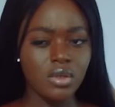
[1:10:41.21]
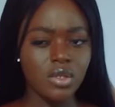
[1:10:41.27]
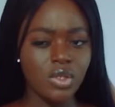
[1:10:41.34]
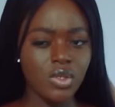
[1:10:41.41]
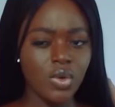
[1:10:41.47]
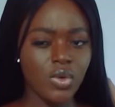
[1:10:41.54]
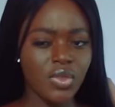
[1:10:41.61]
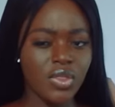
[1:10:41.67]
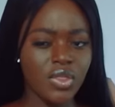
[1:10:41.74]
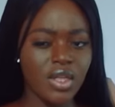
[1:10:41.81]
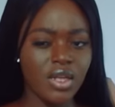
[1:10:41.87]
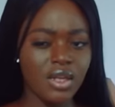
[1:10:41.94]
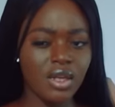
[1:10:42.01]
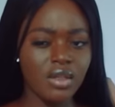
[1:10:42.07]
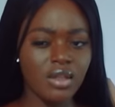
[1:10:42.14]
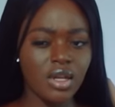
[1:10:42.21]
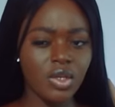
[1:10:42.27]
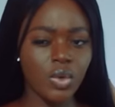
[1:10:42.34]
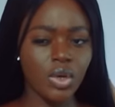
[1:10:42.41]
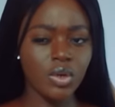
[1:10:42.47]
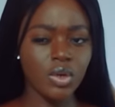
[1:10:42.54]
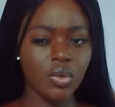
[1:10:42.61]
So thinking that
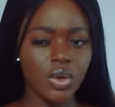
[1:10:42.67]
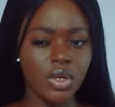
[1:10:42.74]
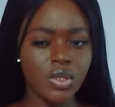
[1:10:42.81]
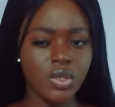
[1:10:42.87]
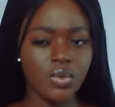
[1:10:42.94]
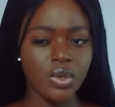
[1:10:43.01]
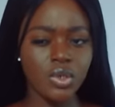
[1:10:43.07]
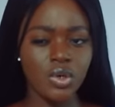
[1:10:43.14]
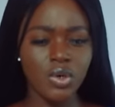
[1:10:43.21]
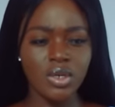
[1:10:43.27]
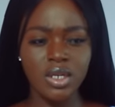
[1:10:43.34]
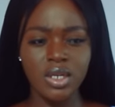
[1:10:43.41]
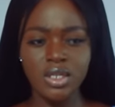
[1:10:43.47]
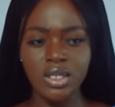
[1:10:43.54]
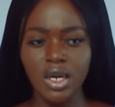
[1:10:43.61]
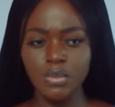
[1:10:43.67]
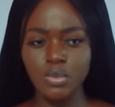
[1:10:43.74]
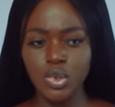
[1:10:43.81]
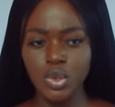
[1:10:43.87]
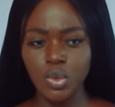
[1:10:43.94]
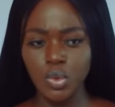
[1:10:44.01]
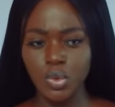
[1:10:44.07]
you were not going to return anytime
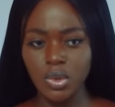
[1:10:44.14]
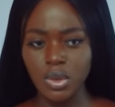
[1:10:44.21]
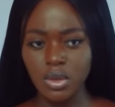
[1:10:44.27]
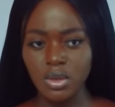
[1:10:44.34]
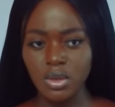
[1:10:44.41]
soon,